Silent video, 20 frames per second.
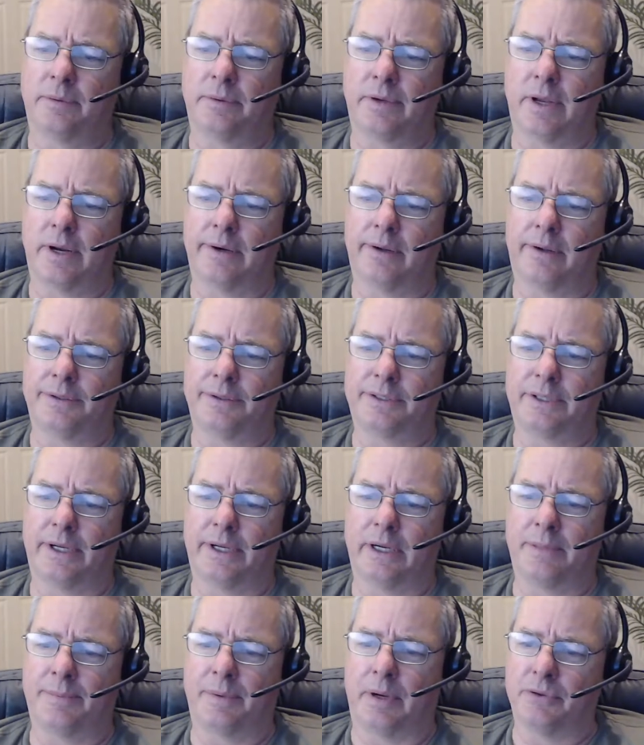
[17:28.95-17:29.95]
got it all
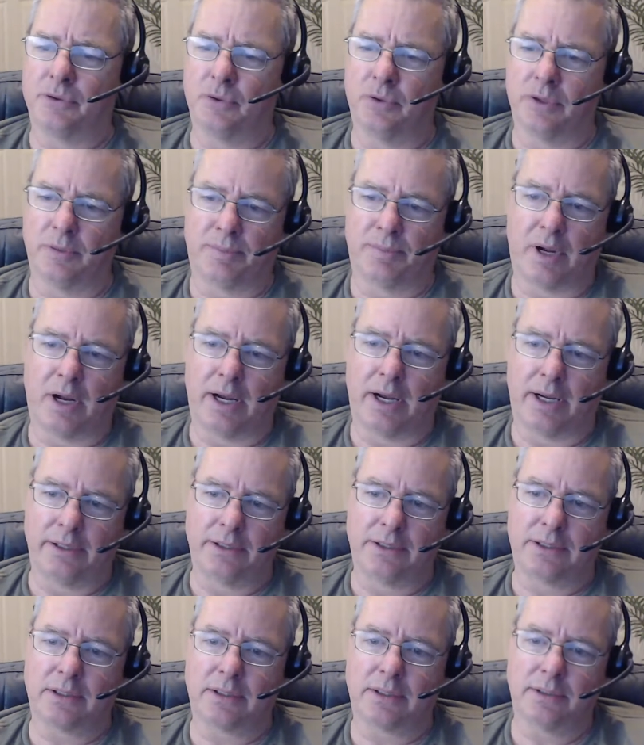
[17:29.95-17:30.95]
set up, and I was doing the
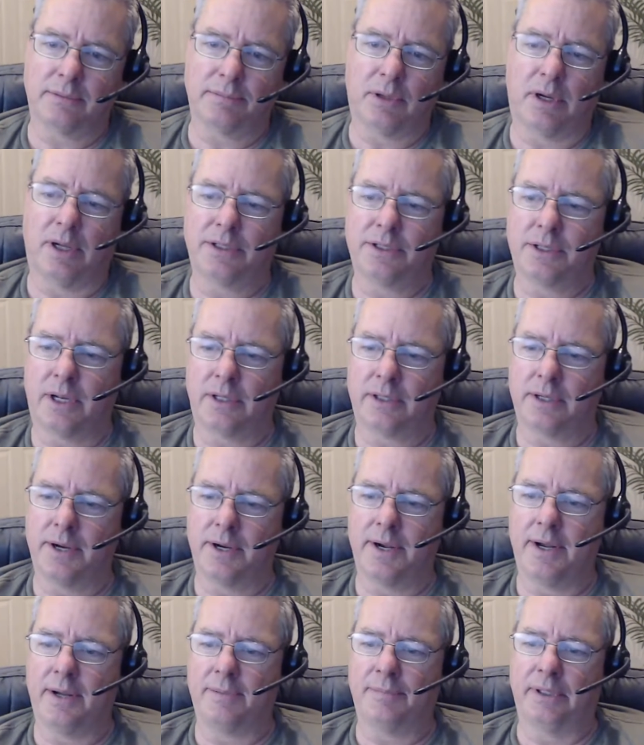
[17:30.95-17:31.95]

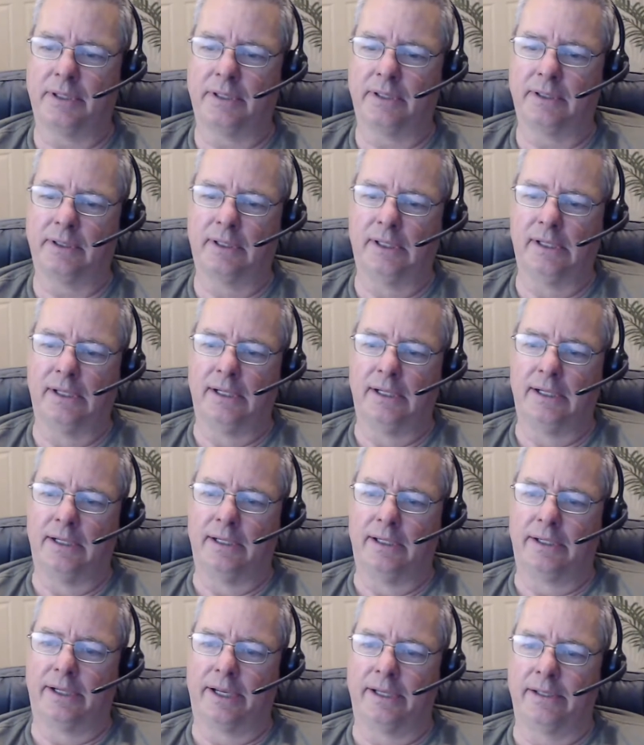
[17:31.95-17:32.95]
pods.com, and
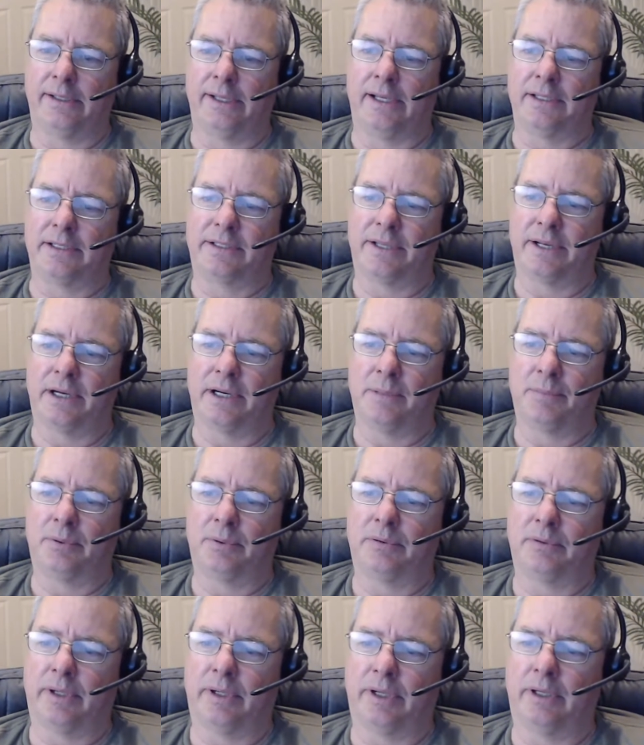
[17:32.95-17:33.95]
getting that set up,
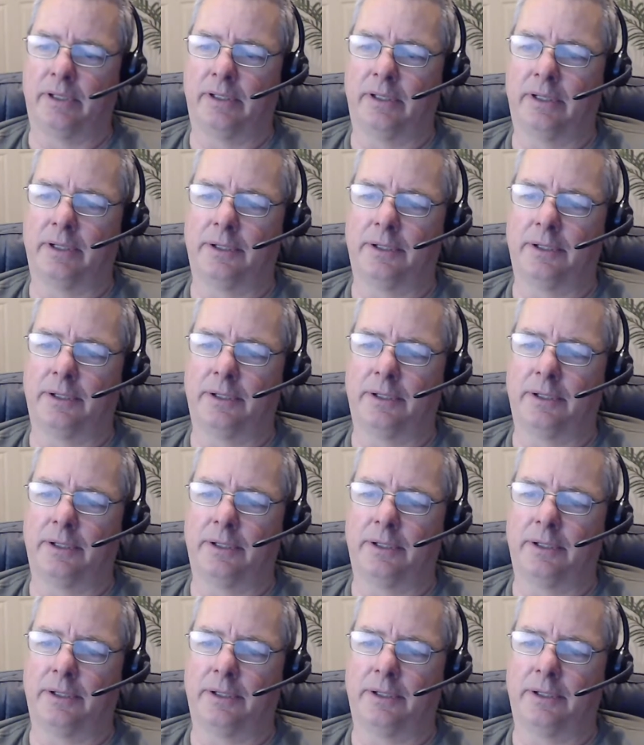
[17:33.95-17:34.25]
and